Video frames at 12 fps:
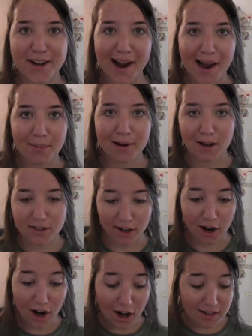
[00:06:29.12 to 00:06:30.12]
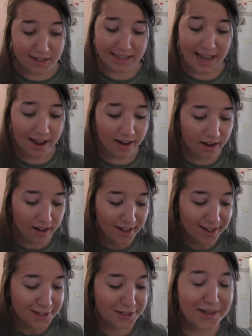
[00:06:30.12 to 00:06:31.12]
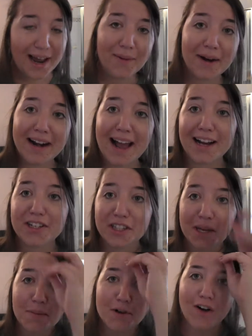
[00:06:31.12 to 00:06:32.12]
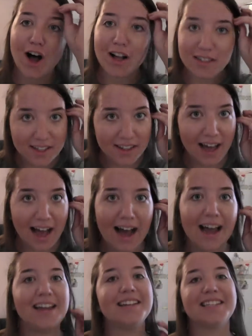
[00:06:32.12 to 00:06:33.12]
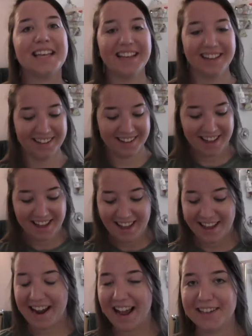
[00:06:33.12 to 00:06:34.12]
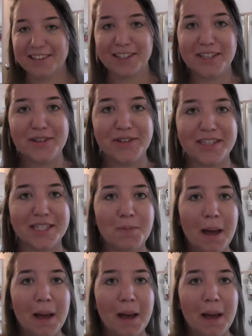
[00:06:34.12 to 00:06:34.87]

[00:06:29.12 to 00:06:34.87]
your eyebrows are all set. So now we're going to actually move on to the eyes and actually use this